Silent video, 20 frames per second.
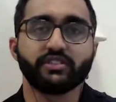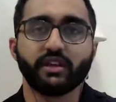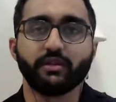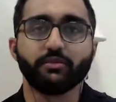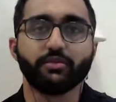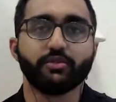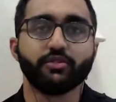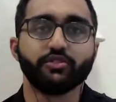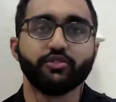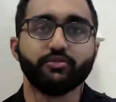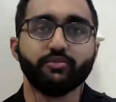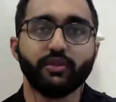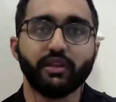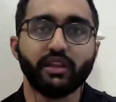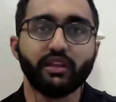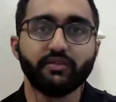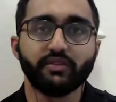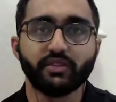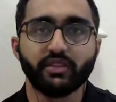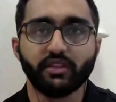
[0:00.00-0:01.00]
for example, you
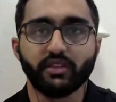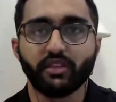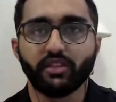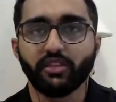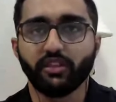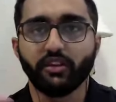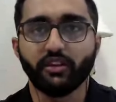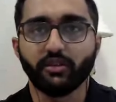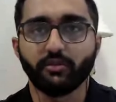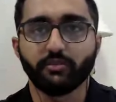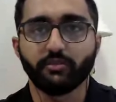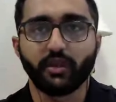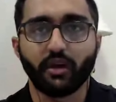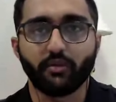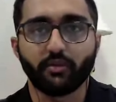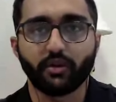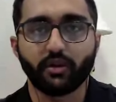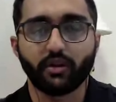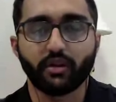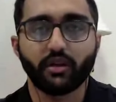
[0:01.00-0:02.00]
believe in the Ethereum
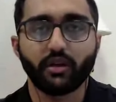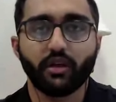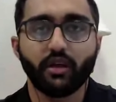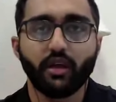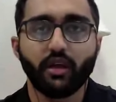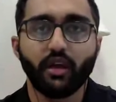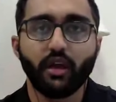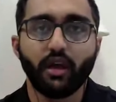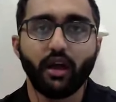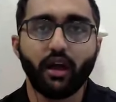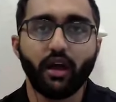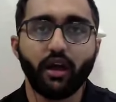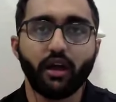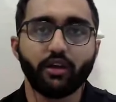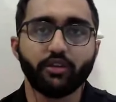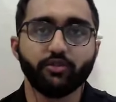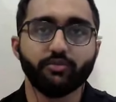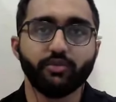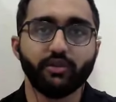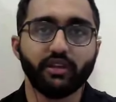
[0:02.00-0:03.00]
network.
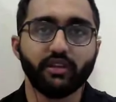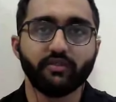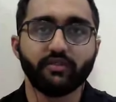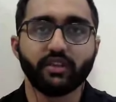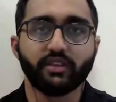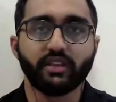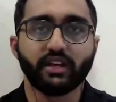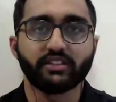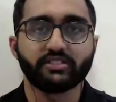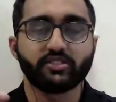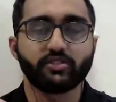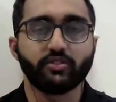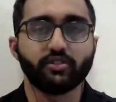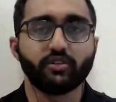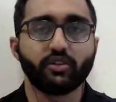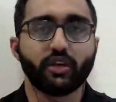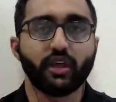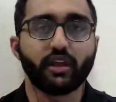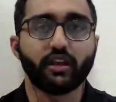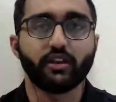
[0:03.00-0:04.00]
You believe that that's
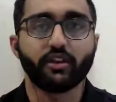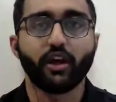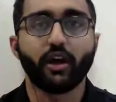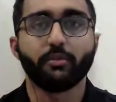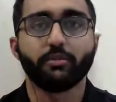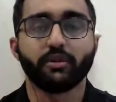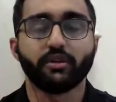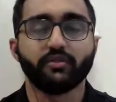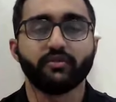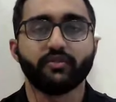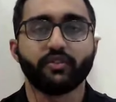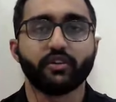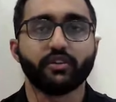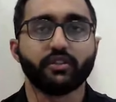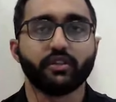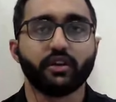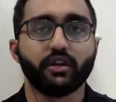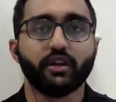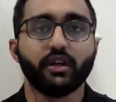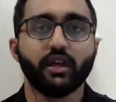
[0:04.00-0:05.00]
going to get adopted
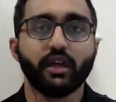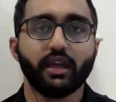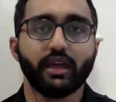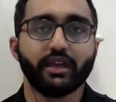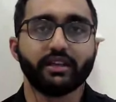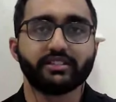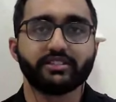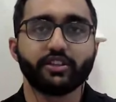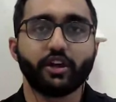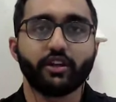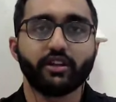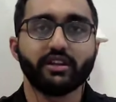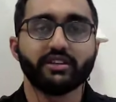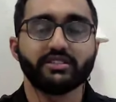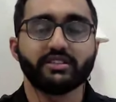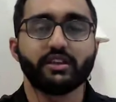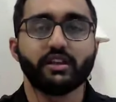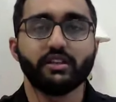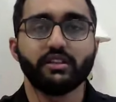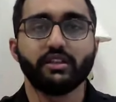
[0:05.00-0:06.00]
further. It's not
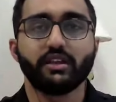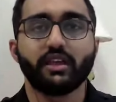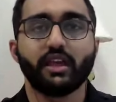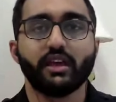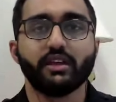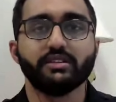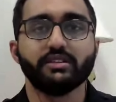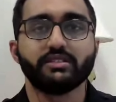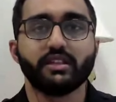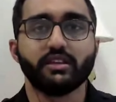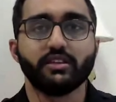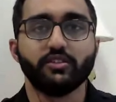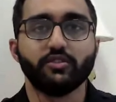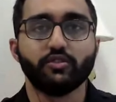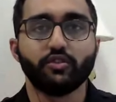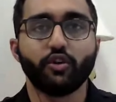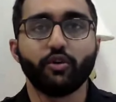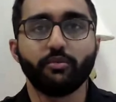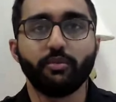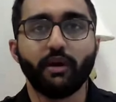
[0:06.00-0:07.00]
necessarily the case that
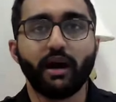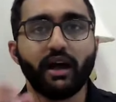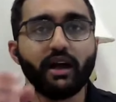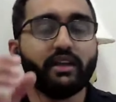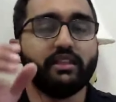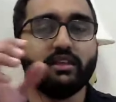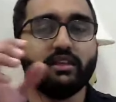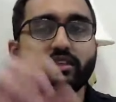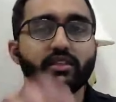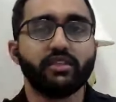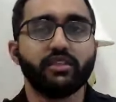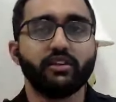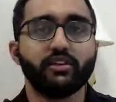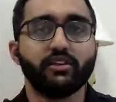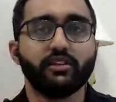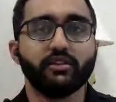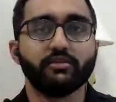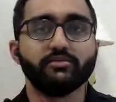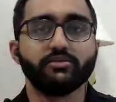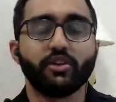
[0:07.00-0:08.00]
you go buy the
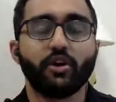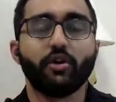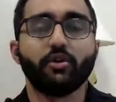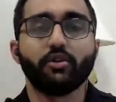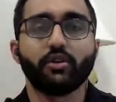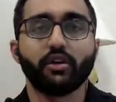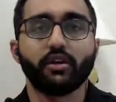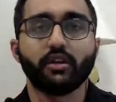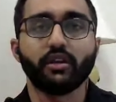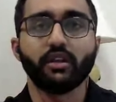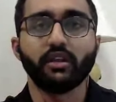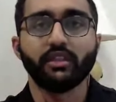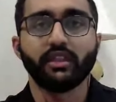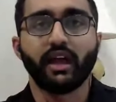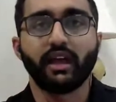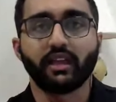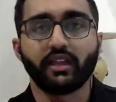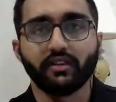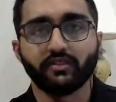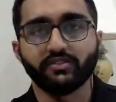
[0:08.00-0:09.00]
Ethereum token and
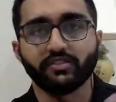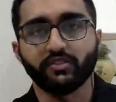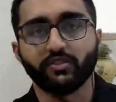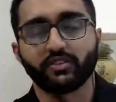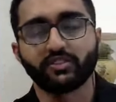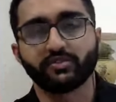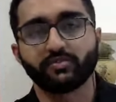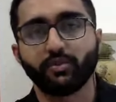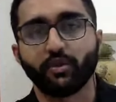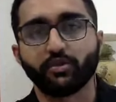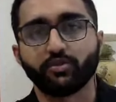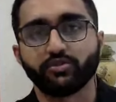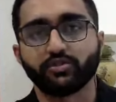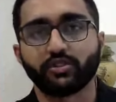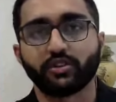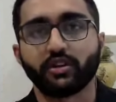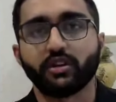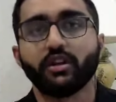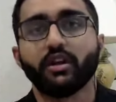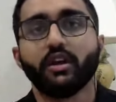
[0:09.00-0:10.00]
that gives you
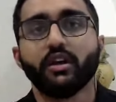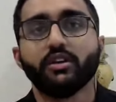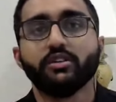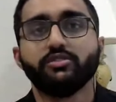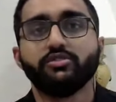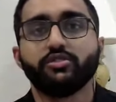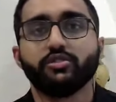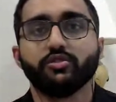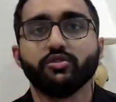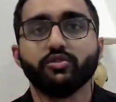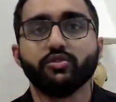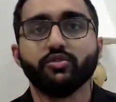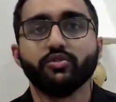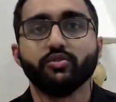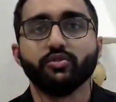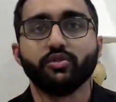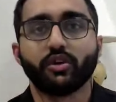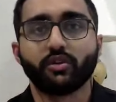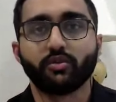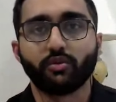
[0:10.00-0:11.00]
exposure
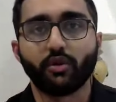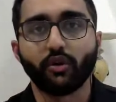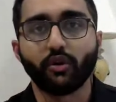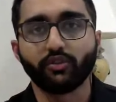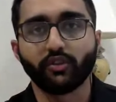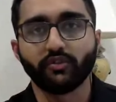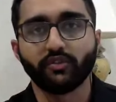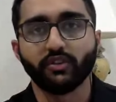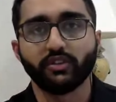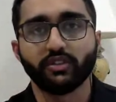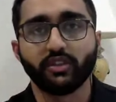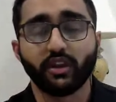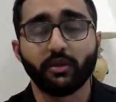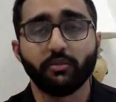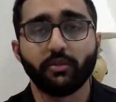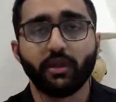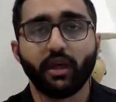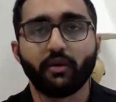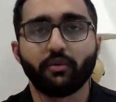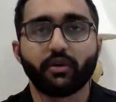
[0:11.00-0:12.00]
to the growth of the
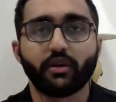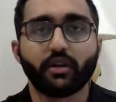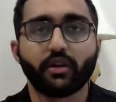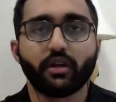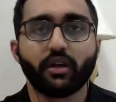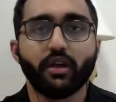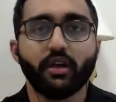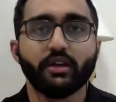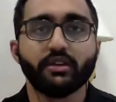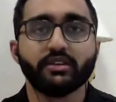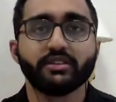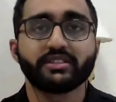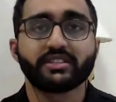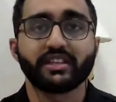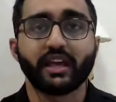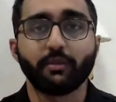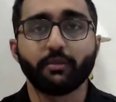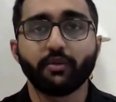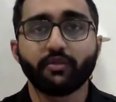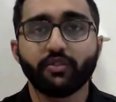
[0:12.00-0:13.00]
Ethereum network.
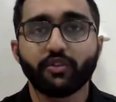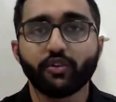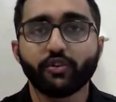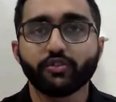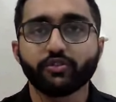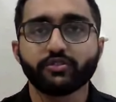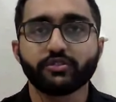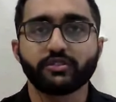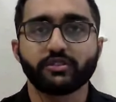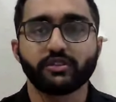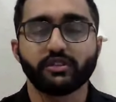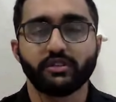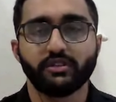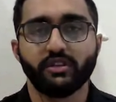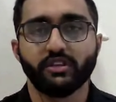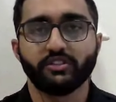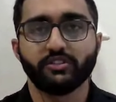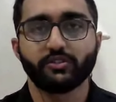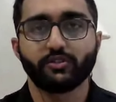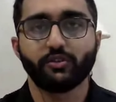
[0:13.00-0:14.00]
Some of those
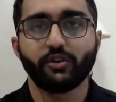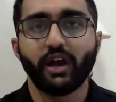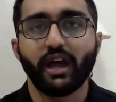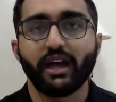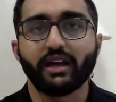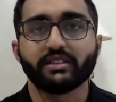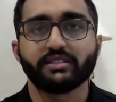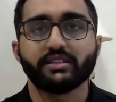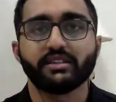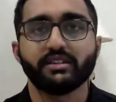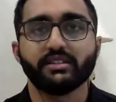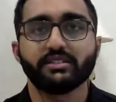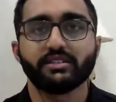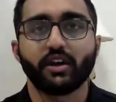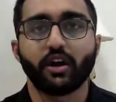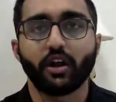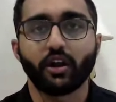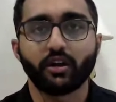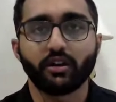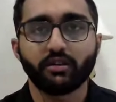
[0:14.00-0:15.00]
digital assets
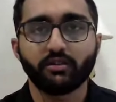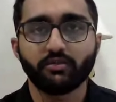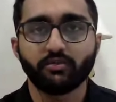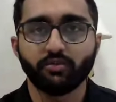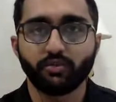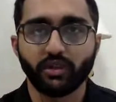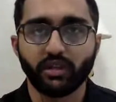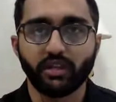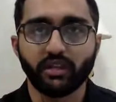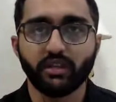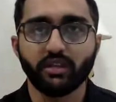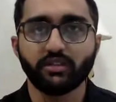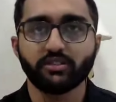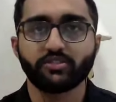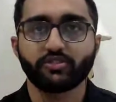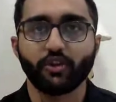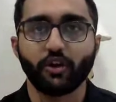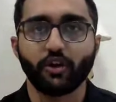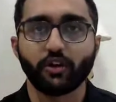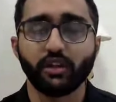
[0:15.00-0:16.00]
are really
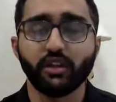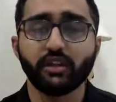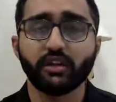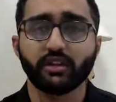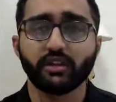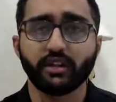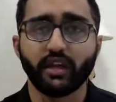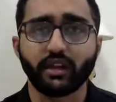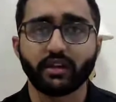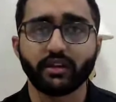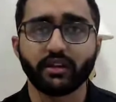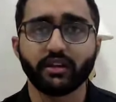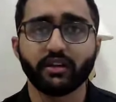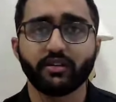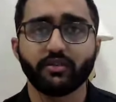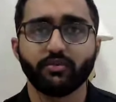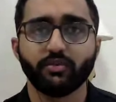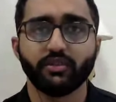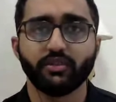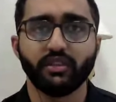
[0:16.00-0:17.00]
strongly
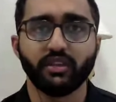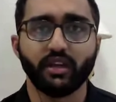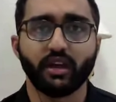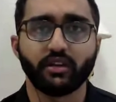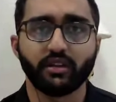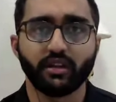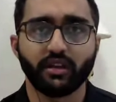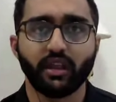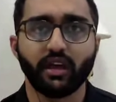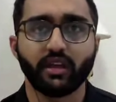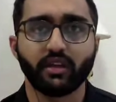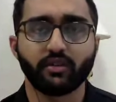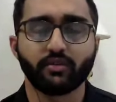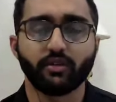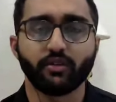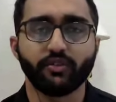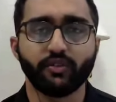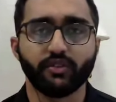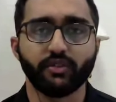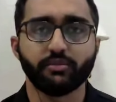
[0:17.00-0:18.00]
connected with the underlying
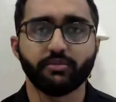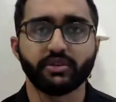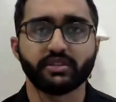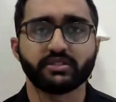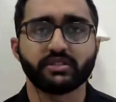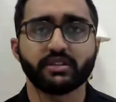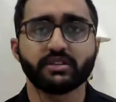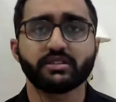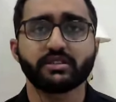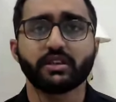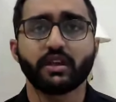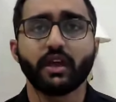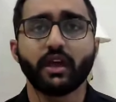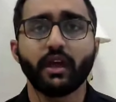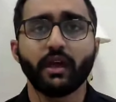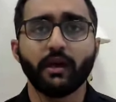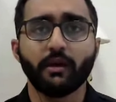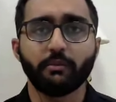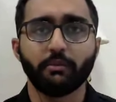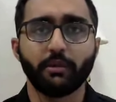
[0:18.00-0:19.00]
growth of the
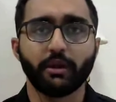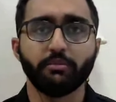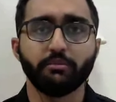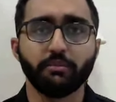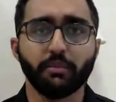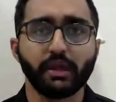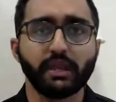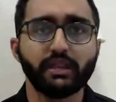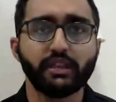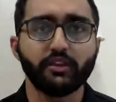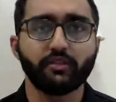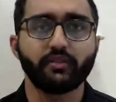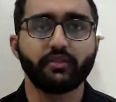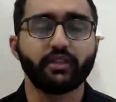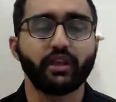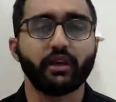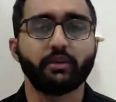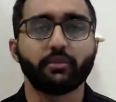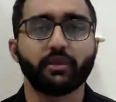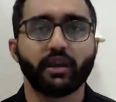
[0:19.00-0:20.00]
business, but many
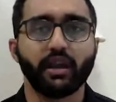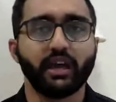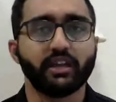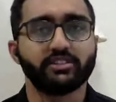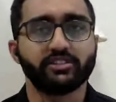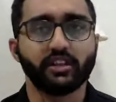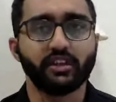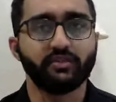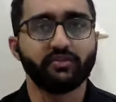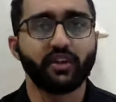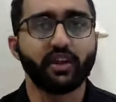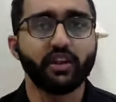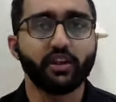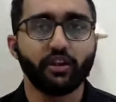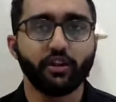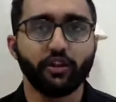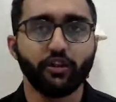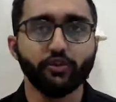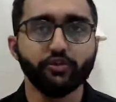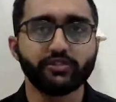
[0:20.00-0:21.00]
of them are actually
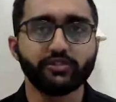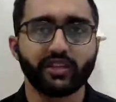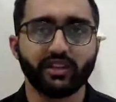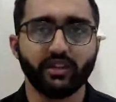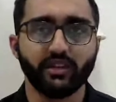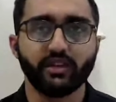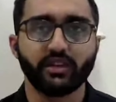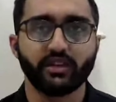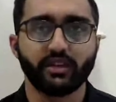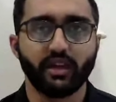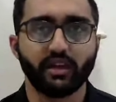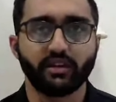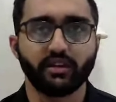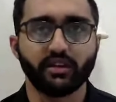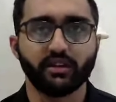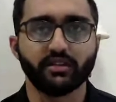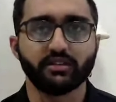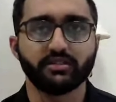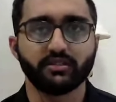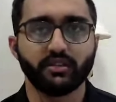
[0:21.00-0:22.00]
very loosely
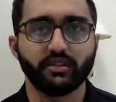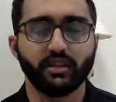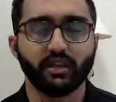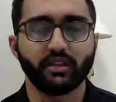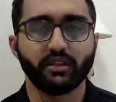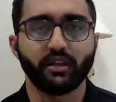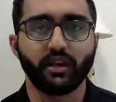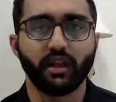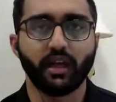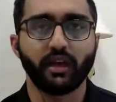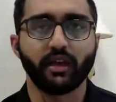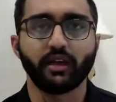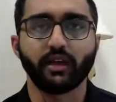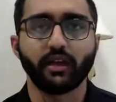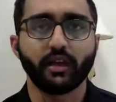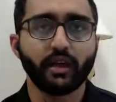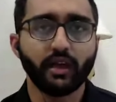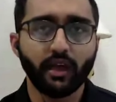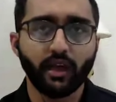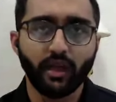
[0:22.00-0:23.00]
connected to the
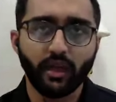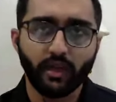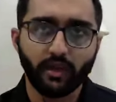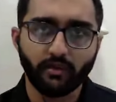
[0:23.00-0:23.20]
underlying